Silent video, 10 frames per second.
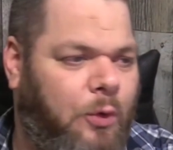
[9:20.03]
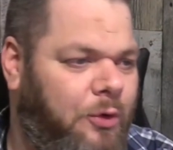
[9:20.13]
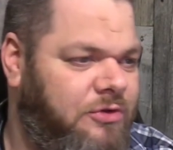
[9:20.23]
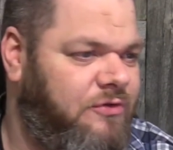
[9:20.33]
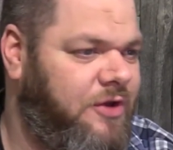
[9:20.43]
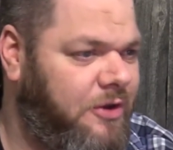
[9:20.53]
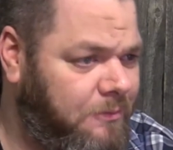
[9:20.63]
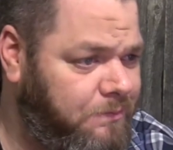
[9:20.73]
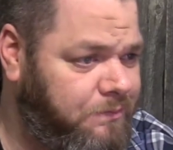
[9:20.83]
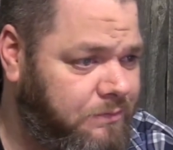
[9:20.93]
recording this
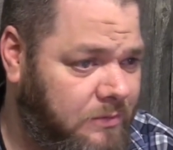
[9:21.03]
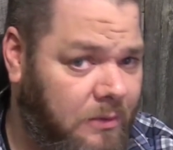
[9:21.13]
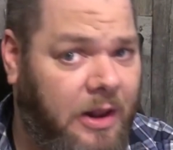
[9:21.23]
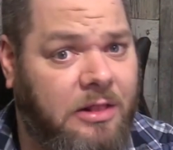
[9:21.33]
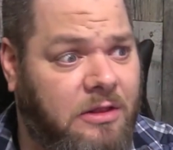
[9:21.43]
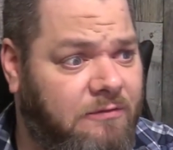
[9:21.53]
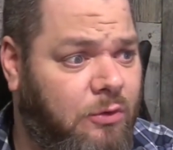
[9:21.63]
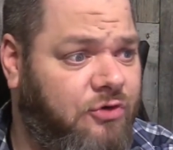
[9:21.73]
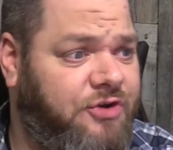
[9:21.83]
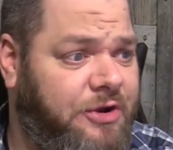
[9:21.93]
video. But I love
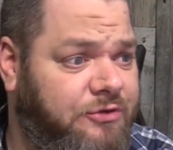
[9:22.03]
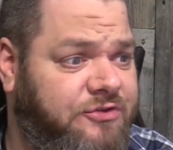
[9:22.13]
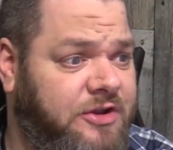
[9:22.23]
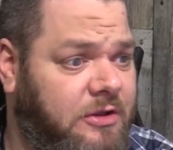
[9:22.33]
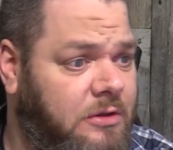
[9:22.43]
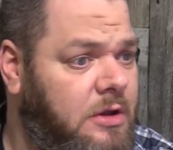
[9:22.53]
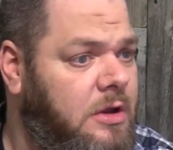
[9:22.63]
Lore of Shadows still.